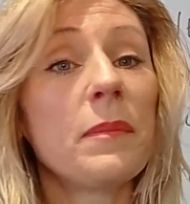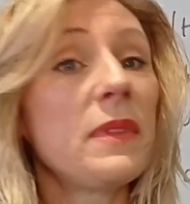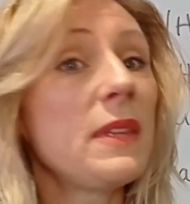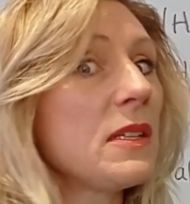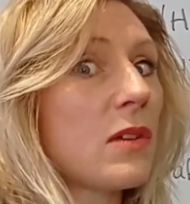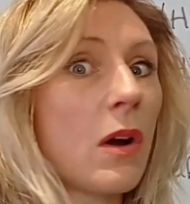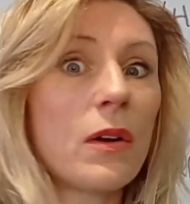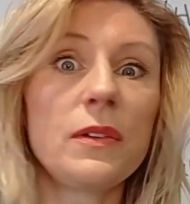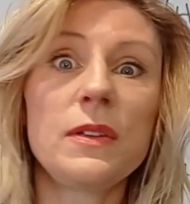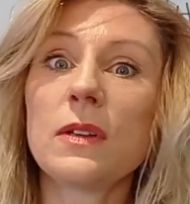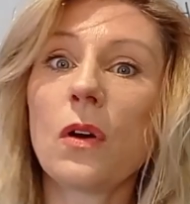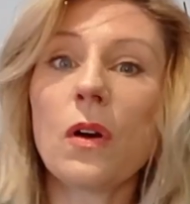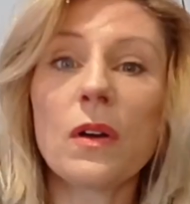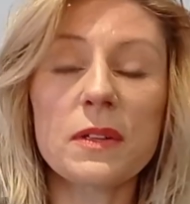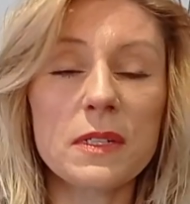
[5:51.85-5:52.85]
These are
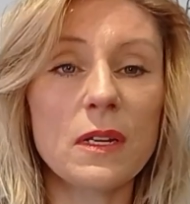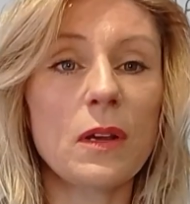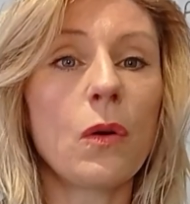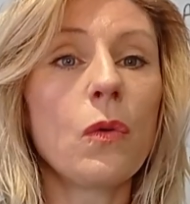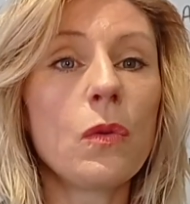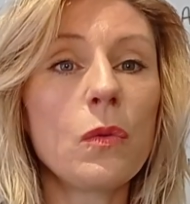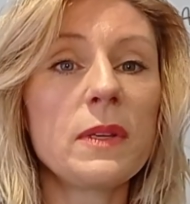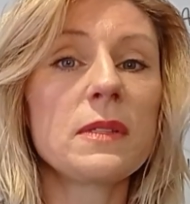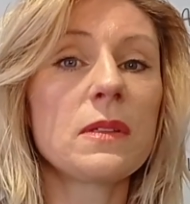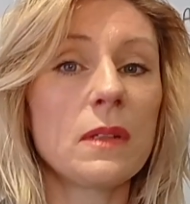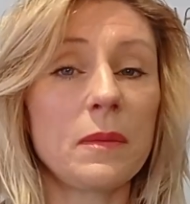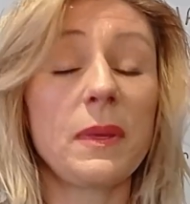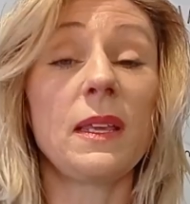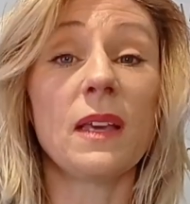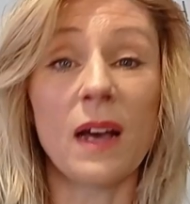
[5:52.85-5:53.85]
not always
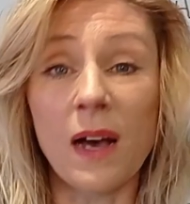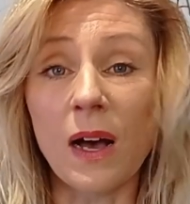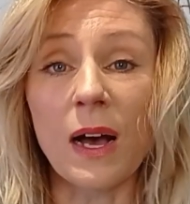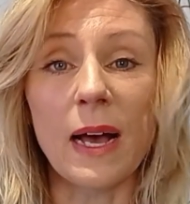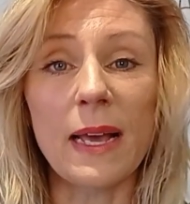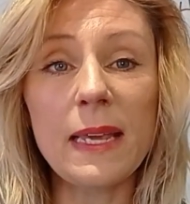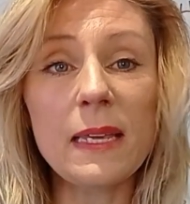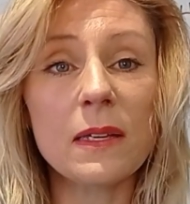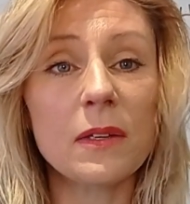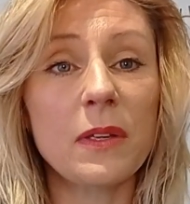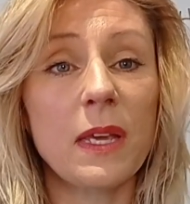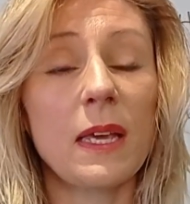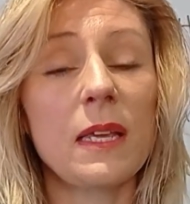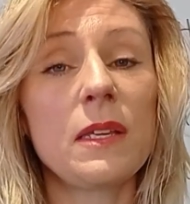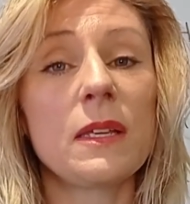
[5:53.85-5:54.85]
going to be high,
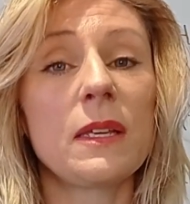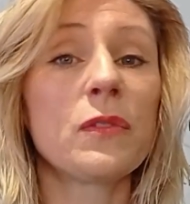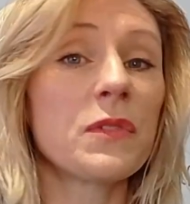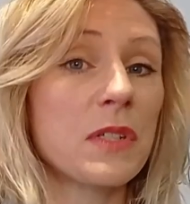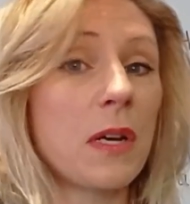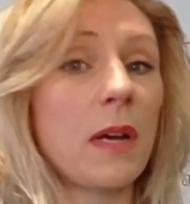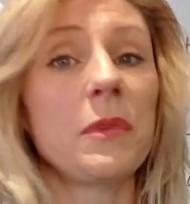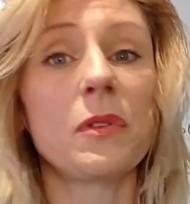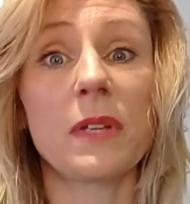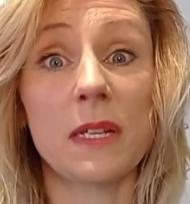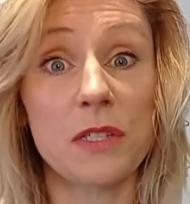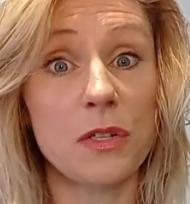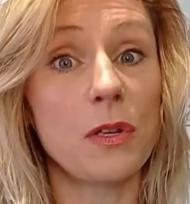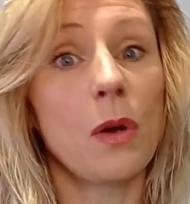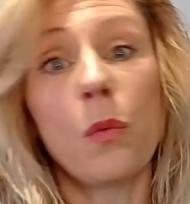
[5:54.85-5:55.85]
okay? Over time you'll
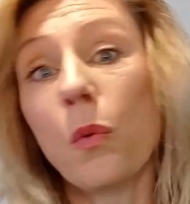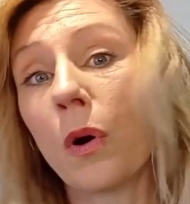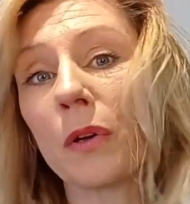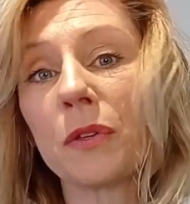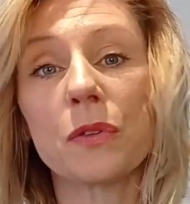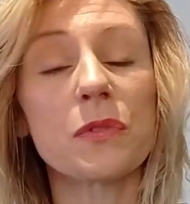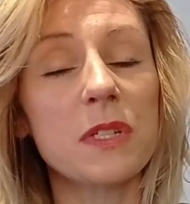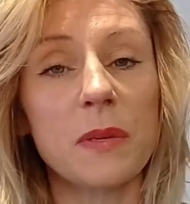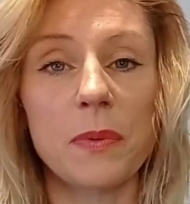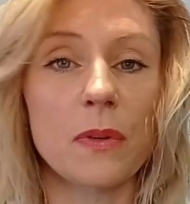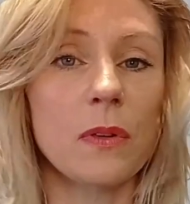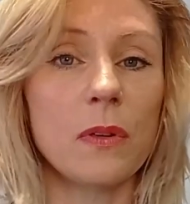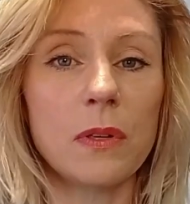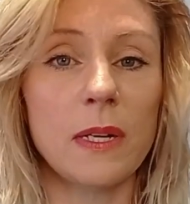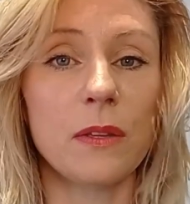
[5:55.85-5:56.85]
get to know what your
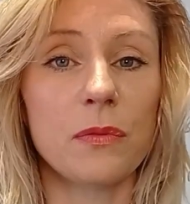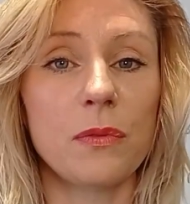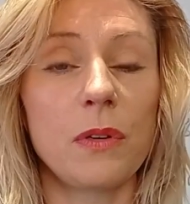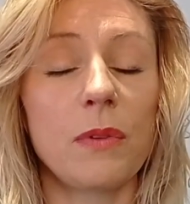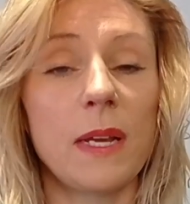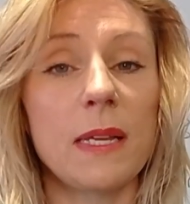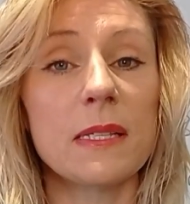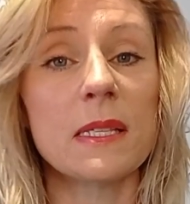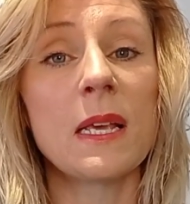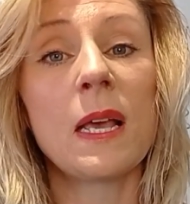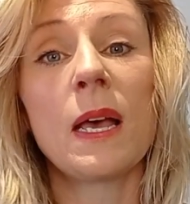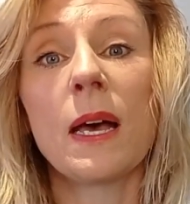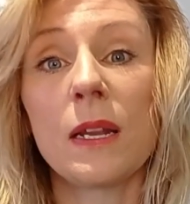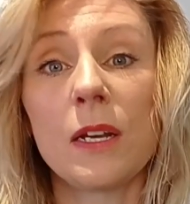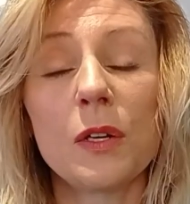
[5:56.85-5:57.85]
typical click-through rates
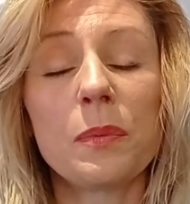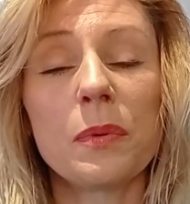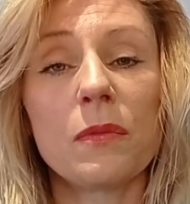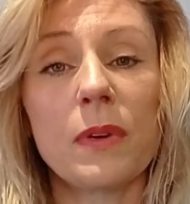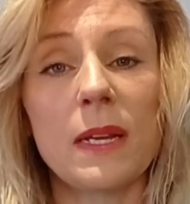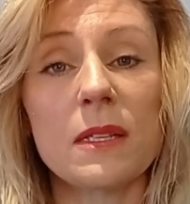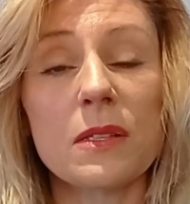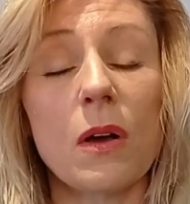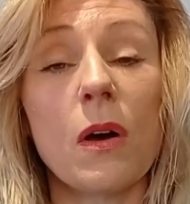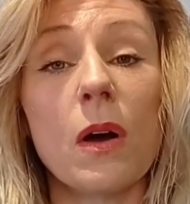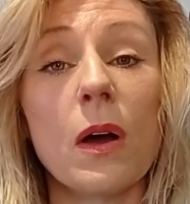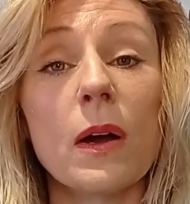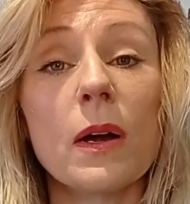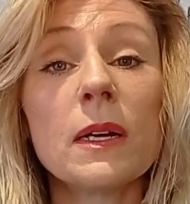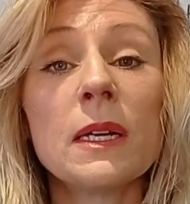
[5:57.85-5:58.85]
and open rates
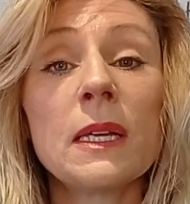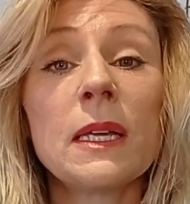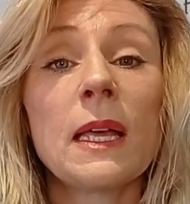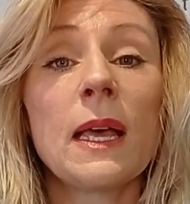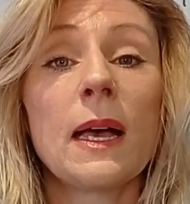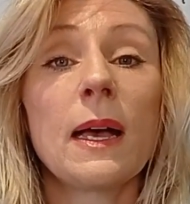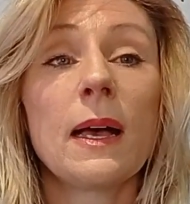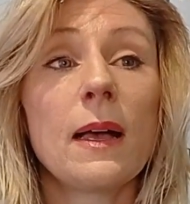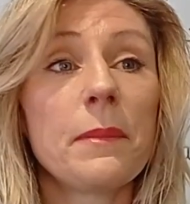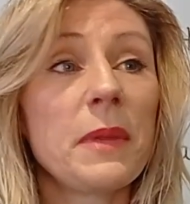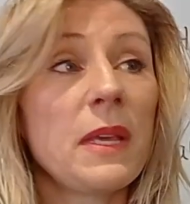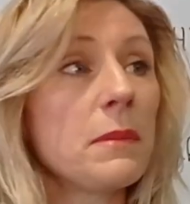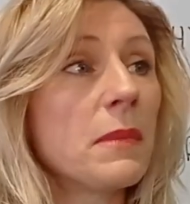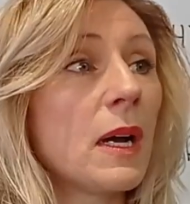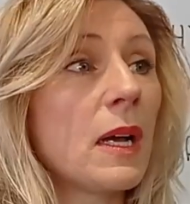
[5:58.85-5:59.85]
are.
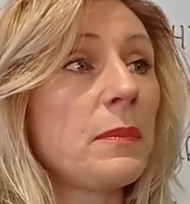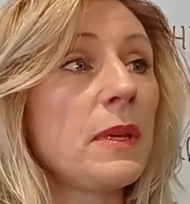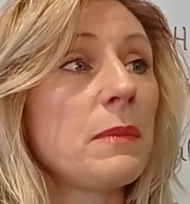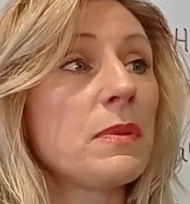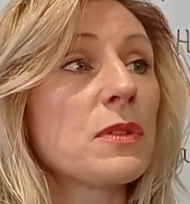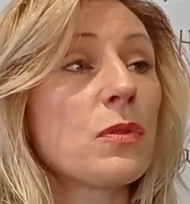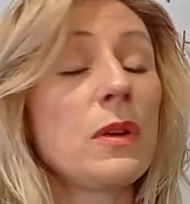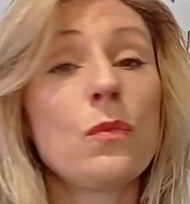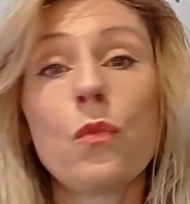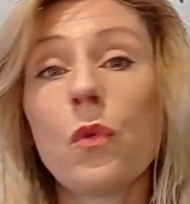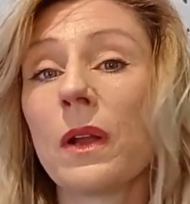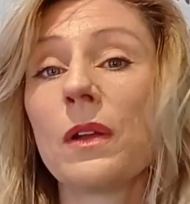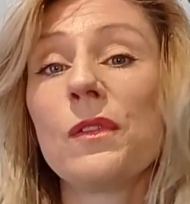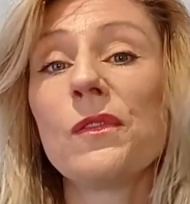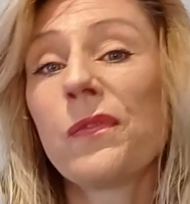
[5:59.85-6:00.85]
It might be between
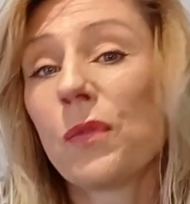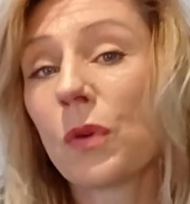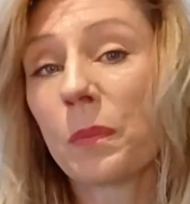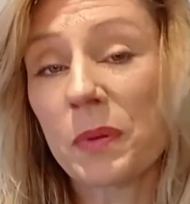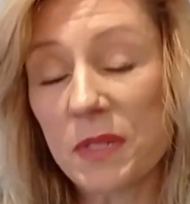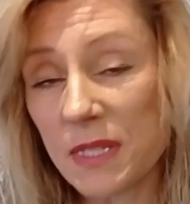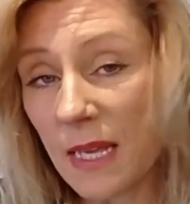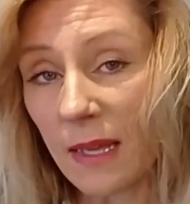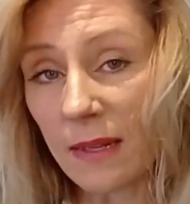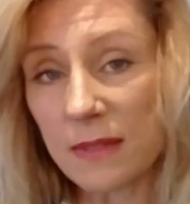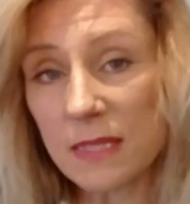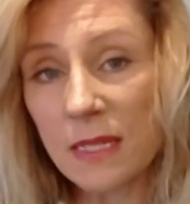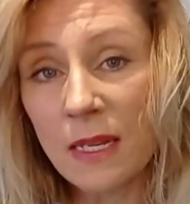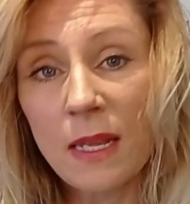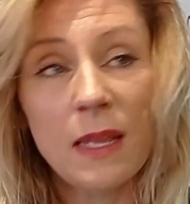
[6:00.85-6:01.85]
1 and
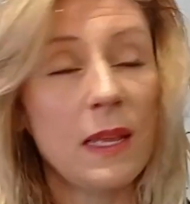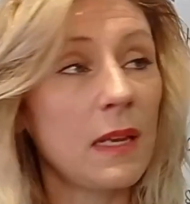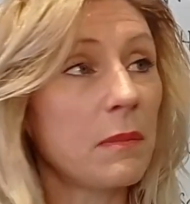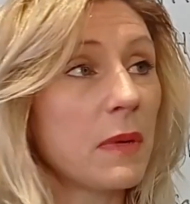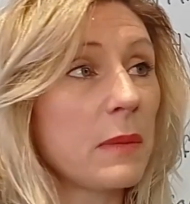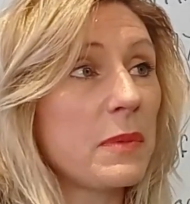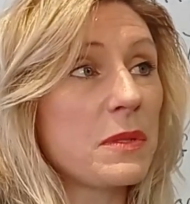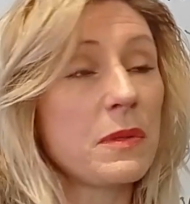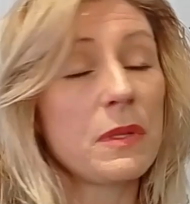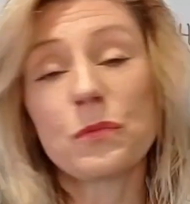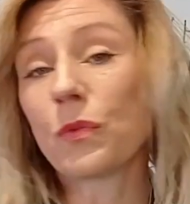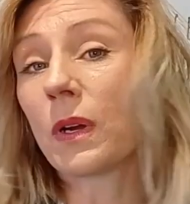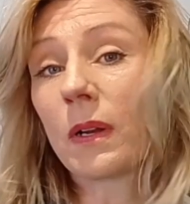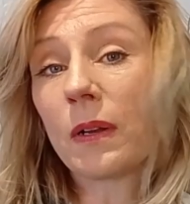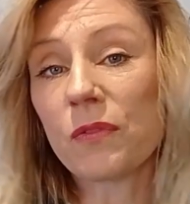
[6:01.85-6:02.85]
4%. It might be between
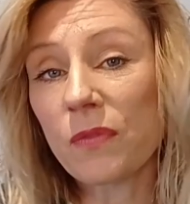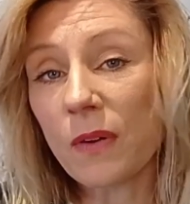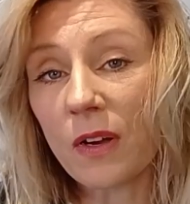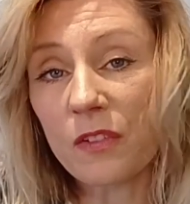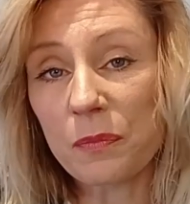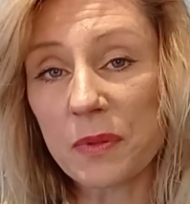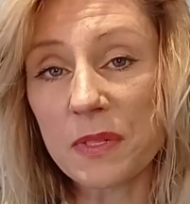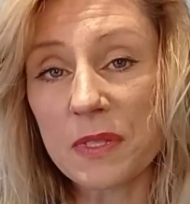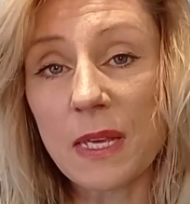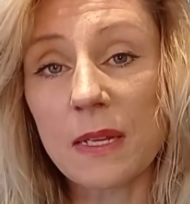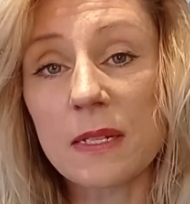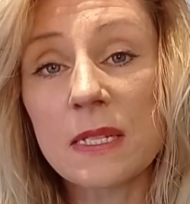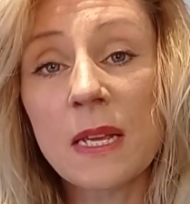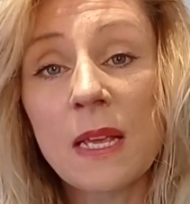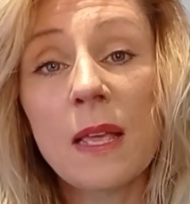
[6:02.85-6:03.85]
and
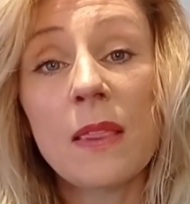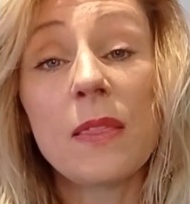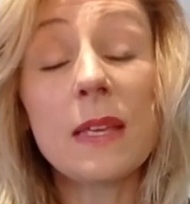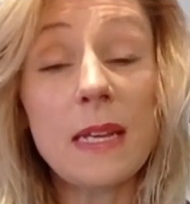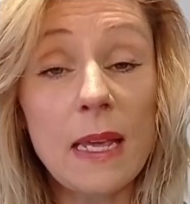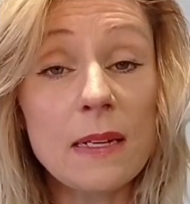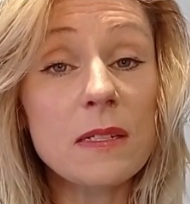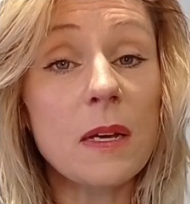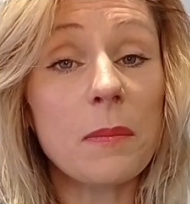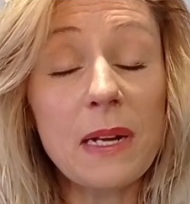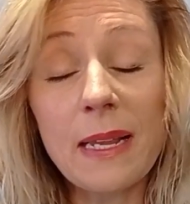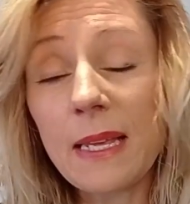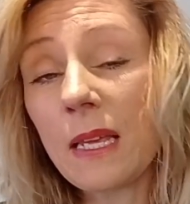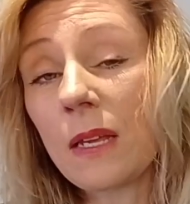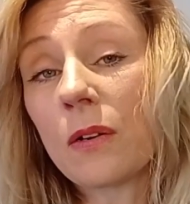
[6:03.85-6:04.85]
5% that end up
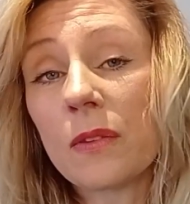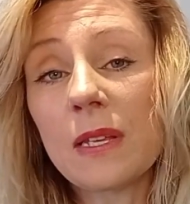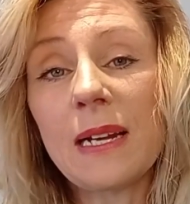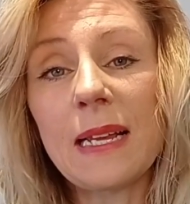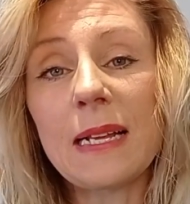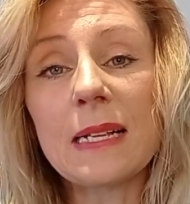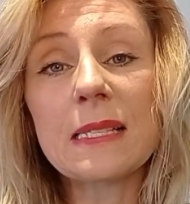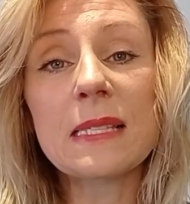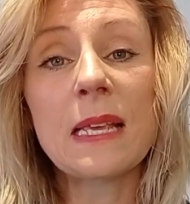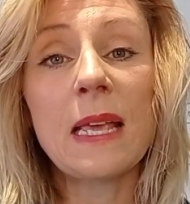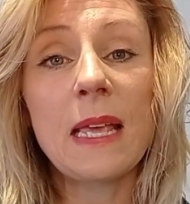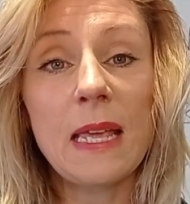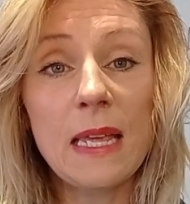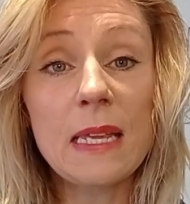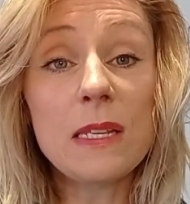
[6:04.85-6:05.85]
clicking on the links
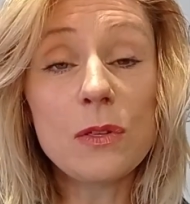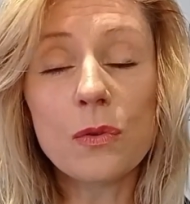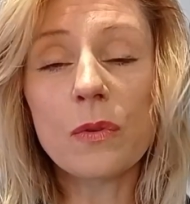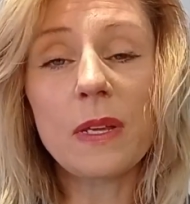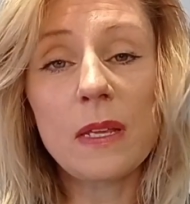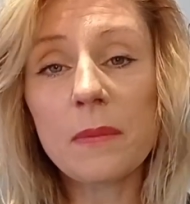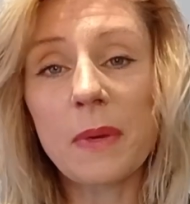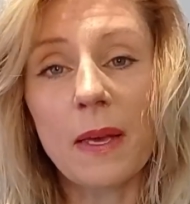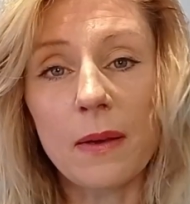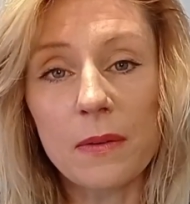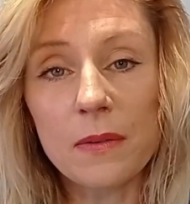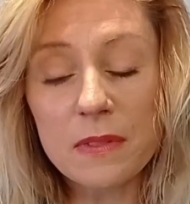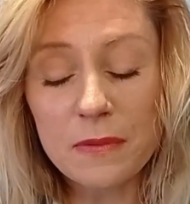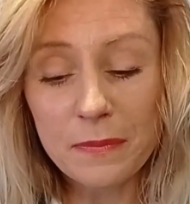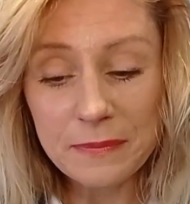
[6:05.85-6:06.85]
in your emails.